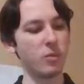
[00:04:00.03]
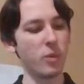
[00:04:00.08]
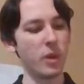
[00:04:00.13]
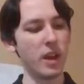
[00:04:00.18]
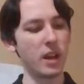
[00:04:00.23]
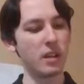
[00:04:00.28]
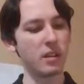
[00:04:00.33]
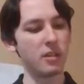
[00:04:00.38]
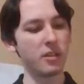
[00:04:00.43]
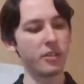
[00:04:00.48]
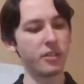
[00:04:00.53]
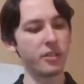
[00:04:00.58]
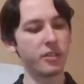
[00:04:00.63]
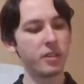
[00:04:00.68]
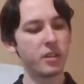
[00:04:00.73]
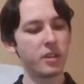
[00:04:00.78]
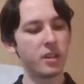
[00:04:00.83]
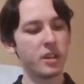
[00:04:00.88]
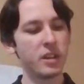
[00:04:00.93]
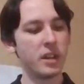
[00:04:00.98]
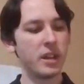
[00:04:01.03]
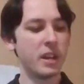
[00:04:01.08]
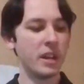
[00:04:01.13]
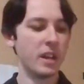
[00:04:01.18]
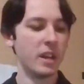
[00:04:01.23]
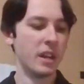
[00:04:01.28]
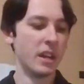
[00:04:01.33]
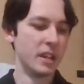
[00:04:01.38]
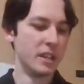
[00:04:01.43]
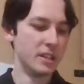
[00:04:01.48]
wealth,
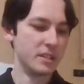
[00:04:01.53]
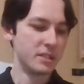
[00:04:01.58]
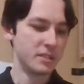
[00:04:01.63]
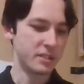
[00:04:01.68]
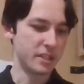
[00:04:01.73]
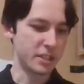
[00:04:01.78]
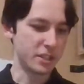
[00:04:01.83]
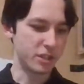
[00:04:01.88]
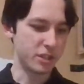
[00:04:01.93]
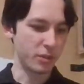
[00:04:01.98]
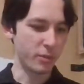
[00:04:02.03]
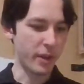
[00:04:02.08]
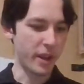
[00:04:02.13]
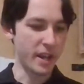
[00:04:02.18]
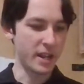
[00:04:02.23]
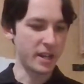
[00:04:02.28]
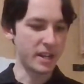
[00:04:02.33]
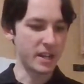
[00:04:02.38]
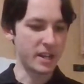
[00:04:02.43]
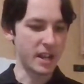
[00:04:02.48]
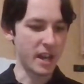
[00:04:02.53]
situated